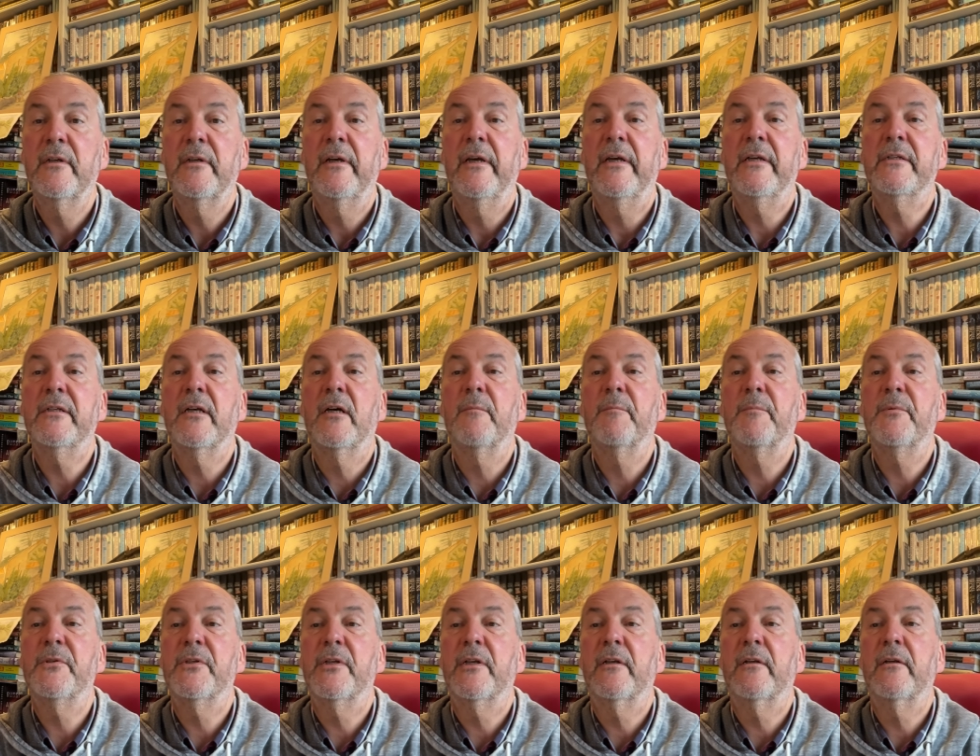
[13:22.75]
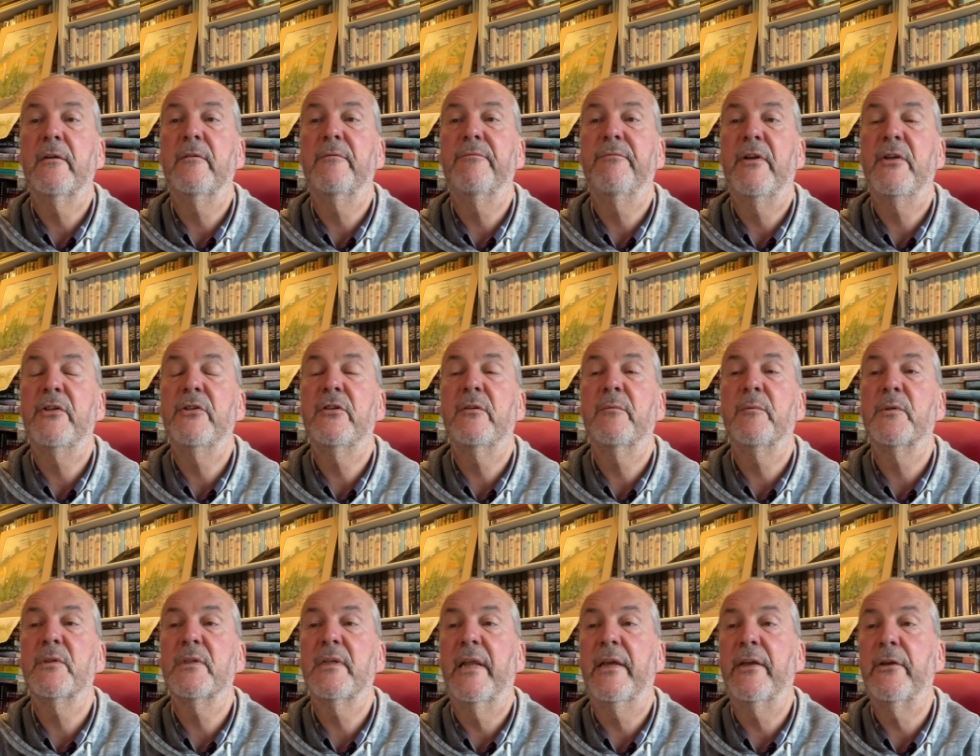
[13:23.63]
Examples include
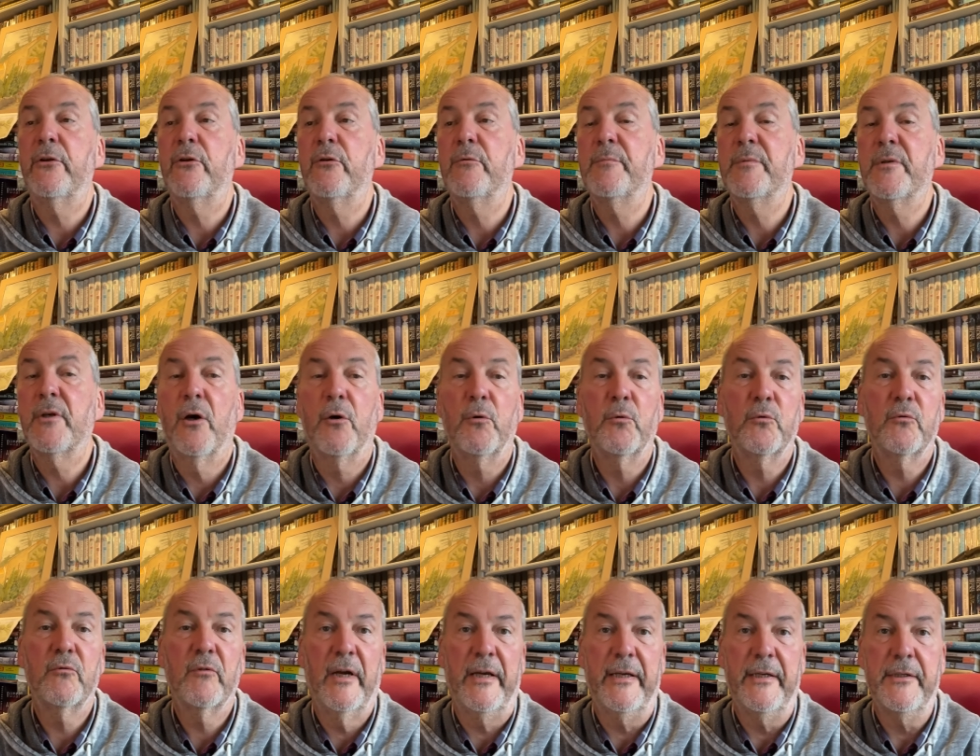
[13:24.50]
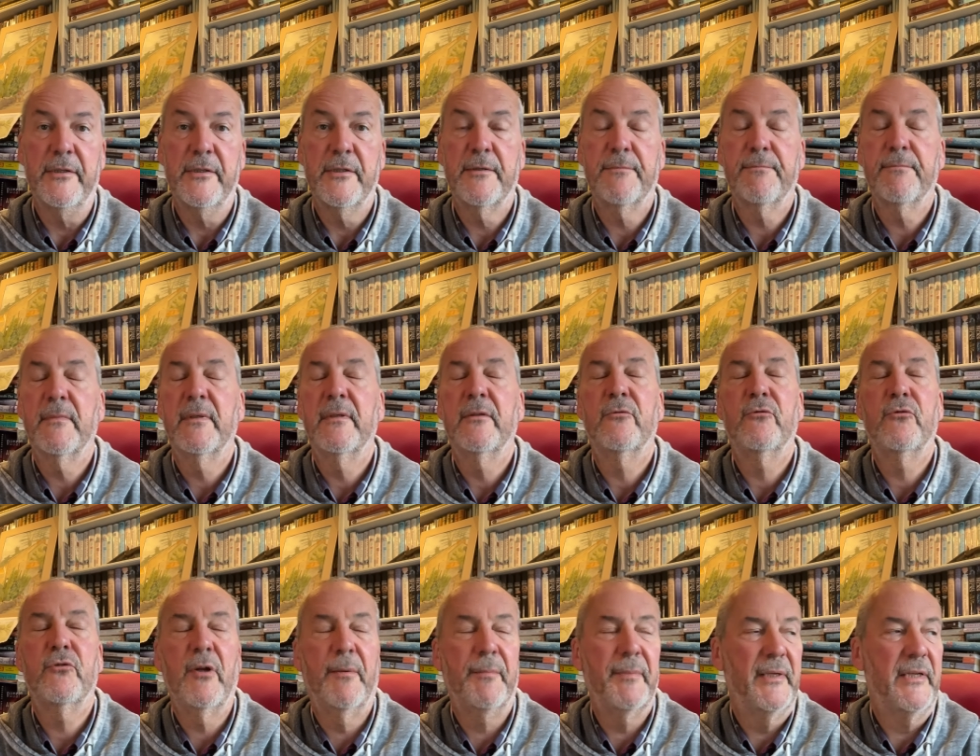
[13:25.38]
vegetables, legumes, whole grains.
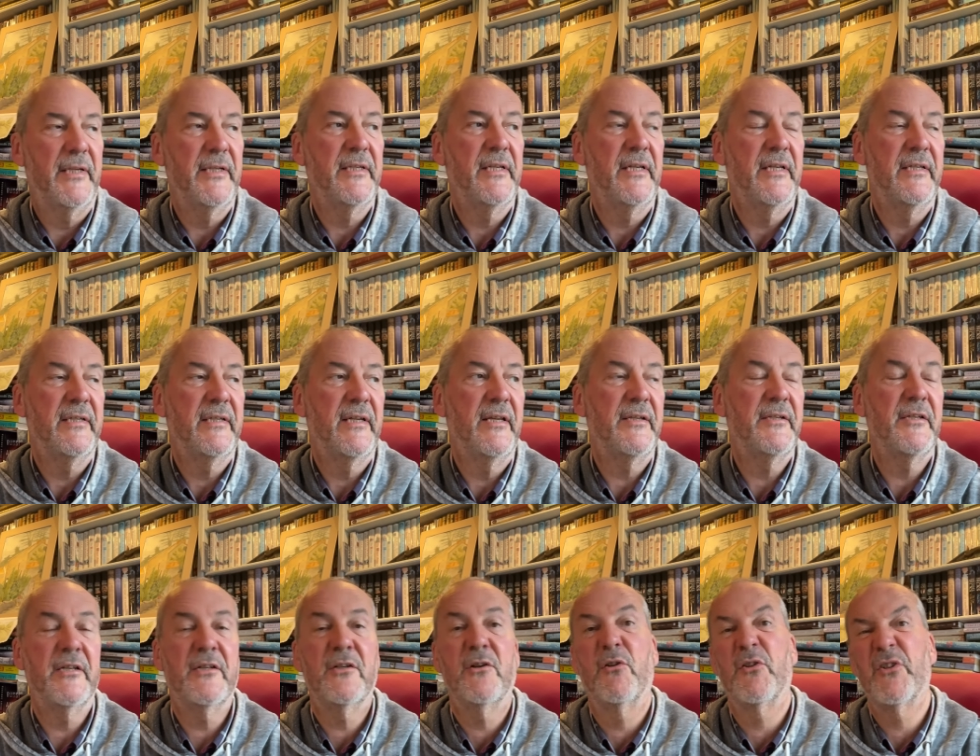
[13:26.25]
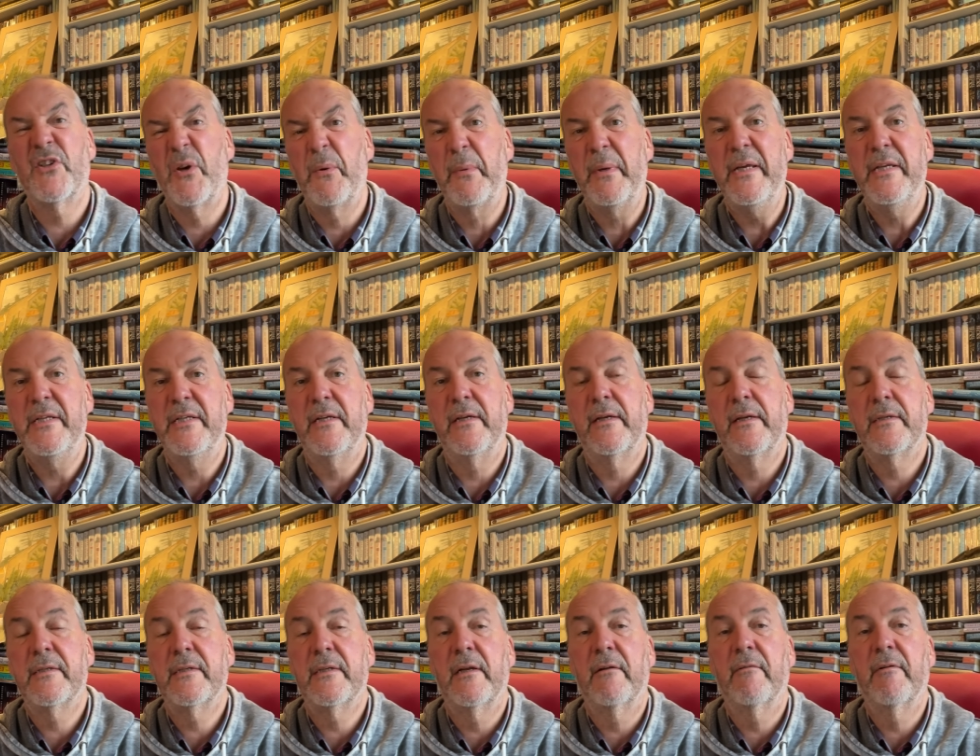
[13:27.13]
Trouble is, he says, it's not so easy
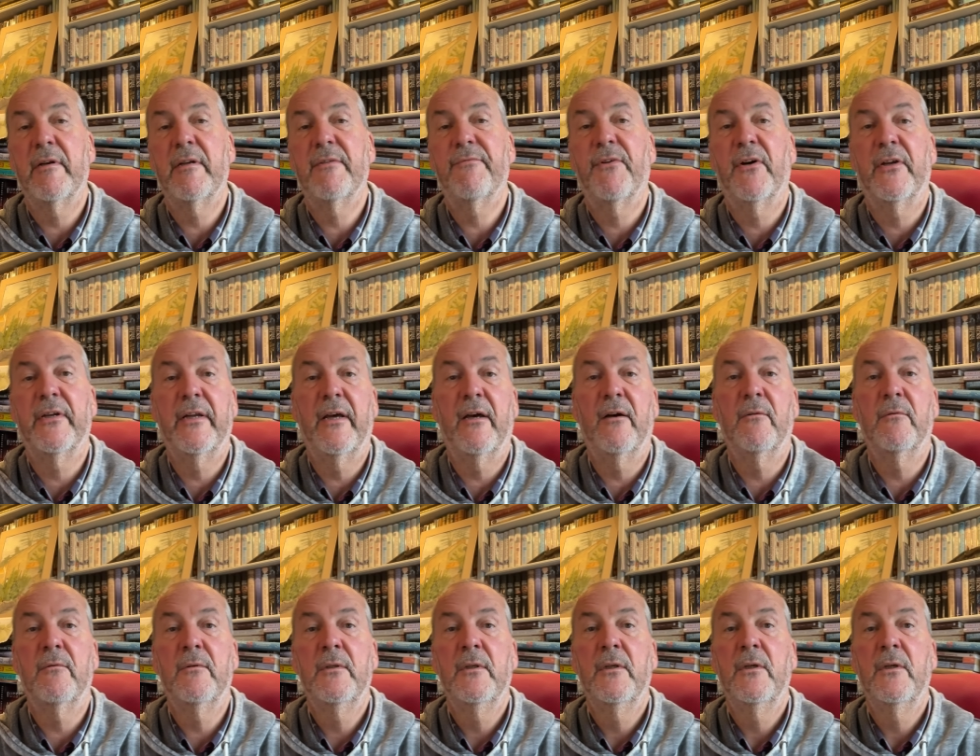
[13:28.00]
necessarily to find out